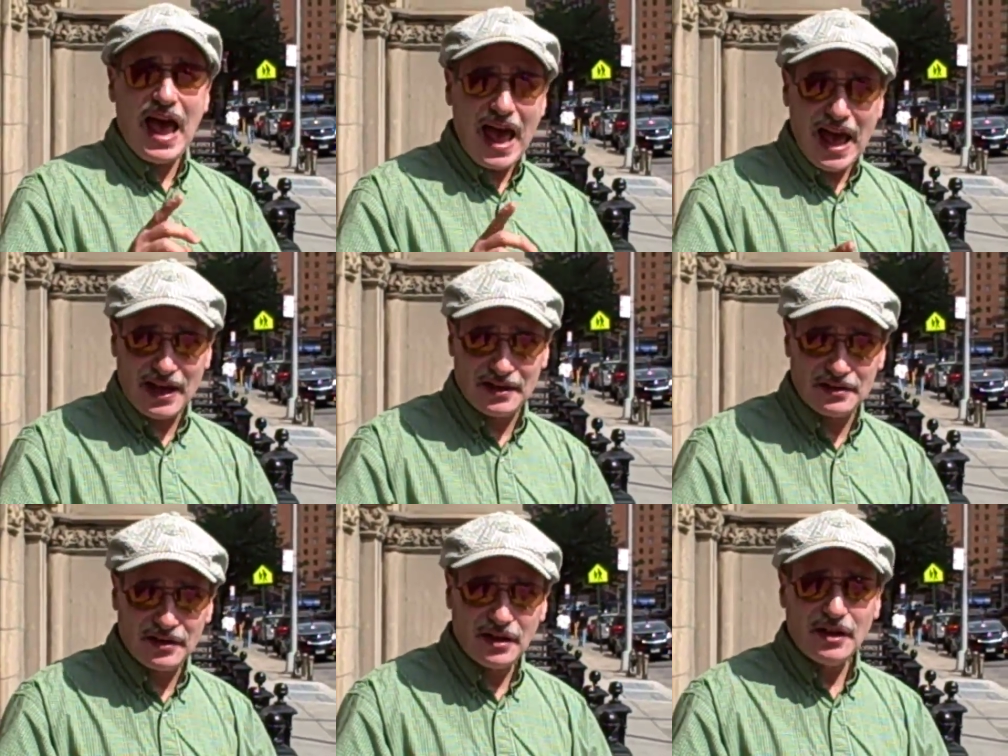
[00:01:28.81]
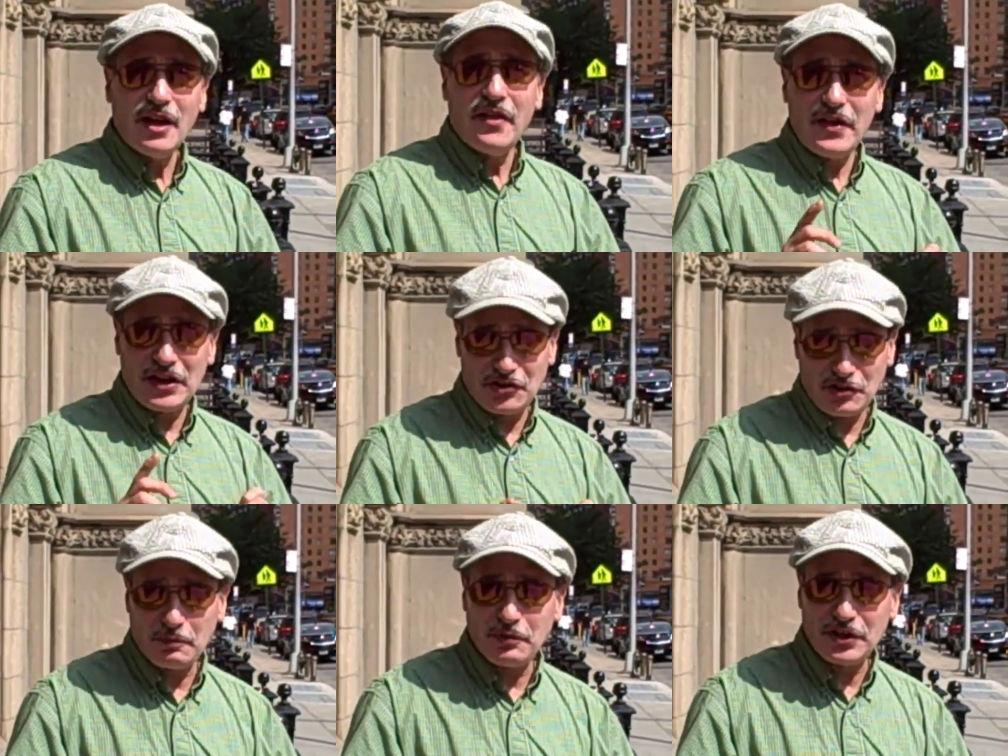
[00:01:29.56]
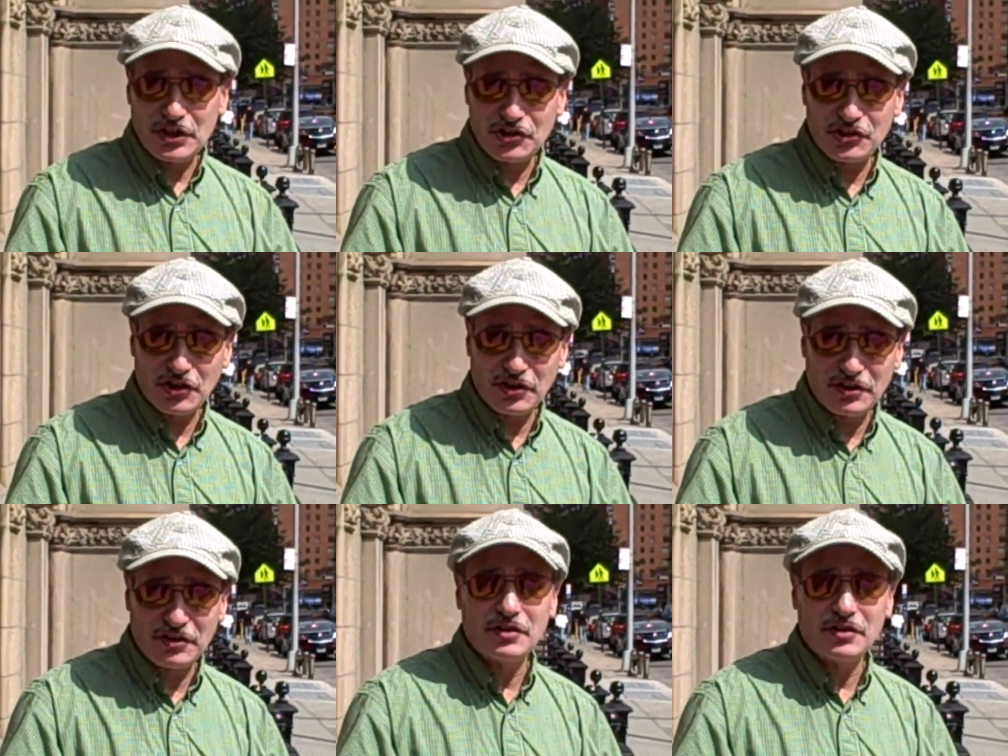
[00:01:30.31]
and that you're pretty certain